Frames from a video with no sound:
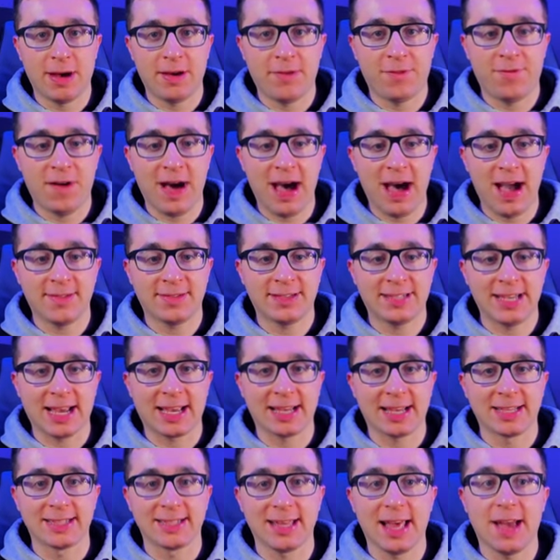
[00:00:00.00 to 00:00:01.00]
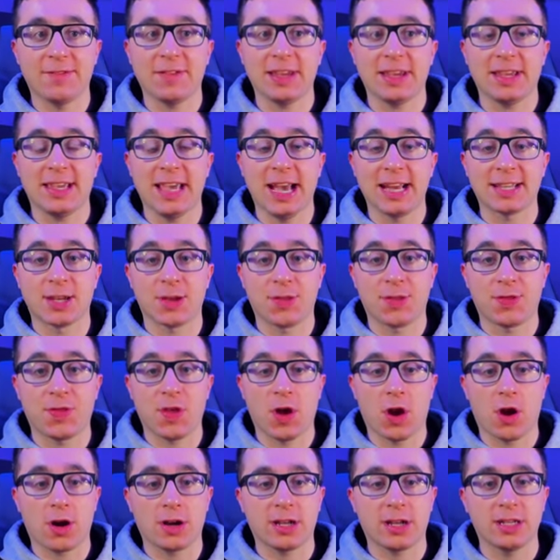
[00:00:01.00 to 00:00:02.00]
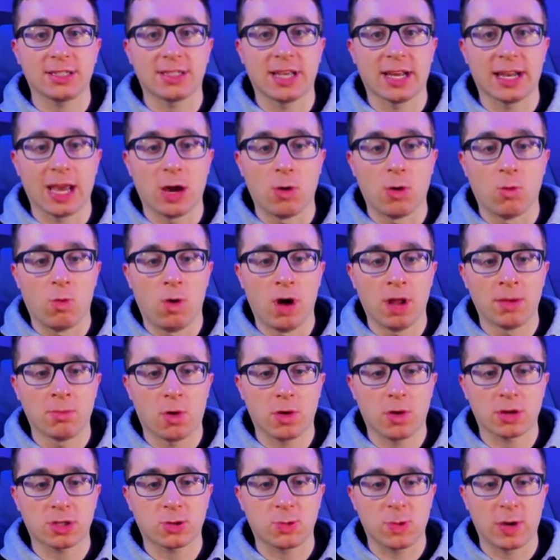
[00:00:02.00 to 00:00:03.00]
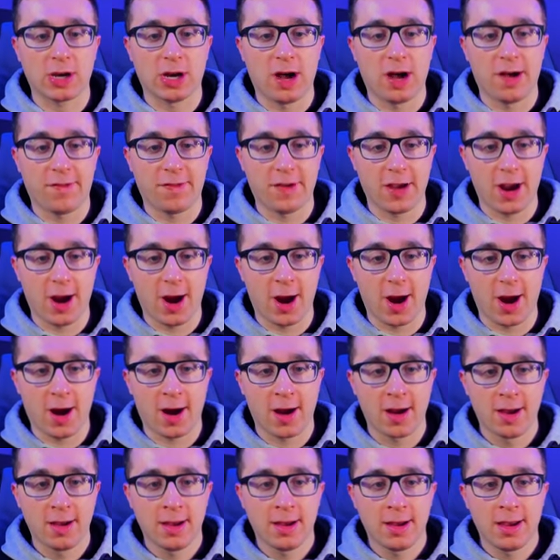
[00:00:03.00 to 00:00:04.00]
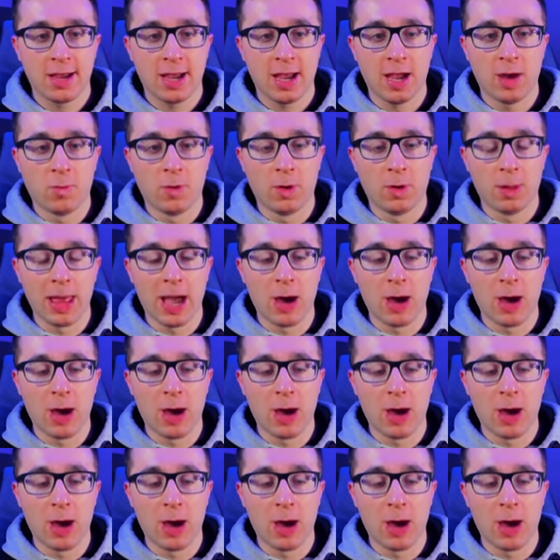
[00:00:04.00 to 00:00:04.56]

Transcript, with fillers: five seconds left. He gets a third. He's going to get one more swing off here. And will that